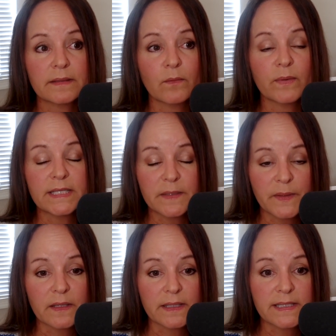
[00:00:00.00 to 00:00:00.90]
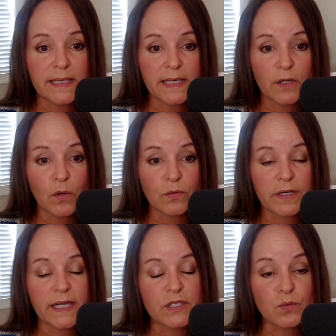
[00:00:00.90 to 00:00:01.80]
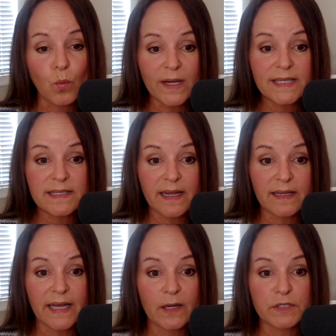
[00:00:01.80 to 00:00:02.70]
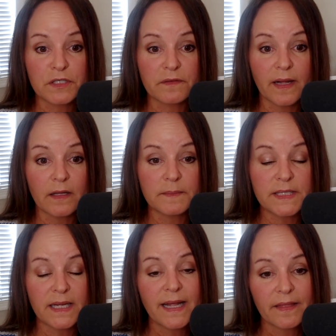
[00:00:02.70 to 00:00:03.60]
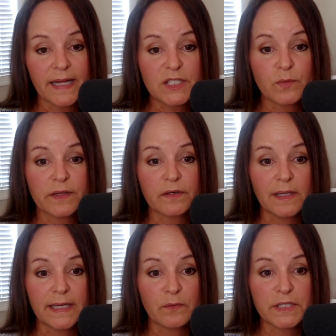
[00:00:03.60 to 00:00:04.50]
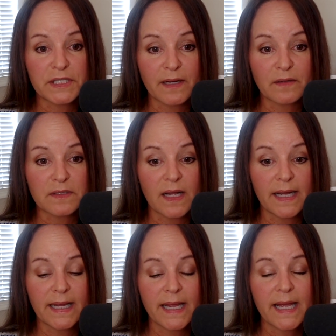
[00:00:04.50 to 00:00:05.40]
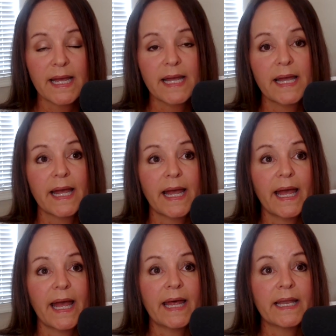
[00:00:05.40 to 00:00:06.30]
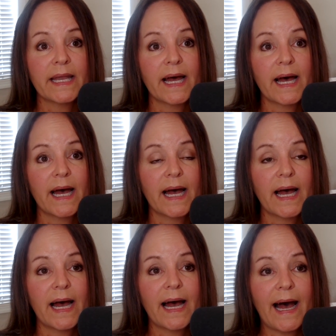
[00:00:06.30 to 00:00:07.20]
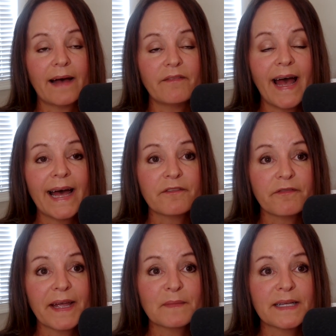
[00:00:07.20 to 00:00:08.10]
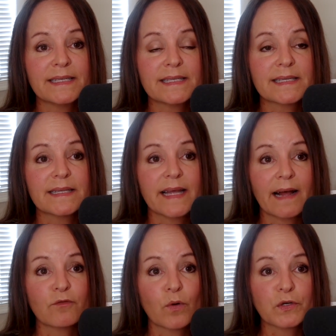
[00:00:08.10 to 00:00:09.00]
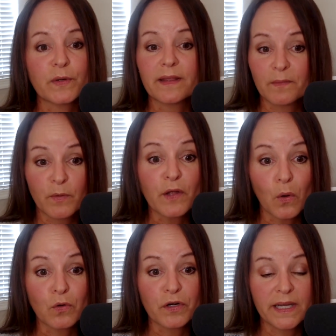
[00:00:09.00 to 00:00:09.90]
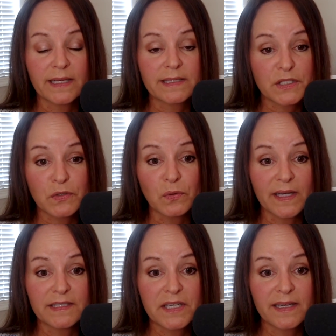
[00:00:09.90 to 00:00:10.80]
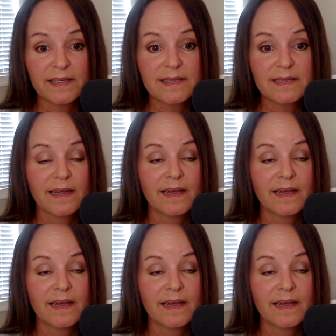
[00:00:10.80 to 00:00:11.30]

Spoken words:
we typically see in older kids. Once that language develops, that's what their language sounds like. And I've had families that I've worked with older kids, school-age kids,